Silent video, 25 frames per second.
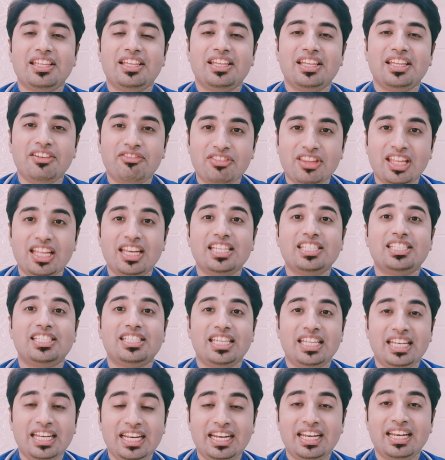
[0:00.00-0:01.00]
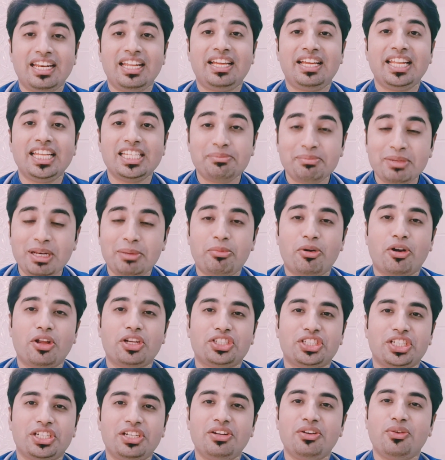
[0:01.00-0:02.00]
if there is decreased milk
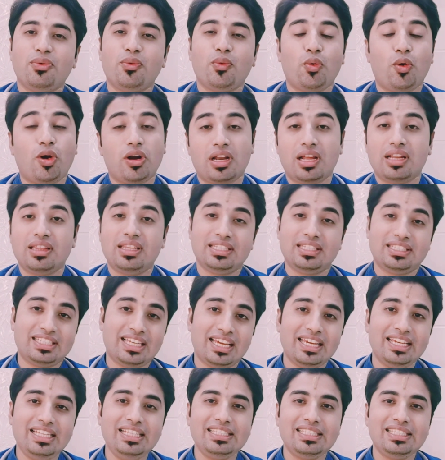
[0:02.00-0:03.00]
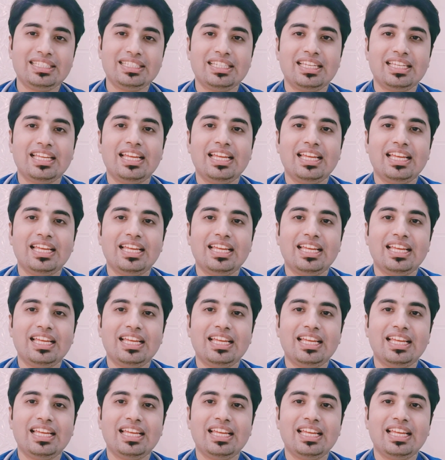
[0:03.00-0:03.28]
production, what are the signs,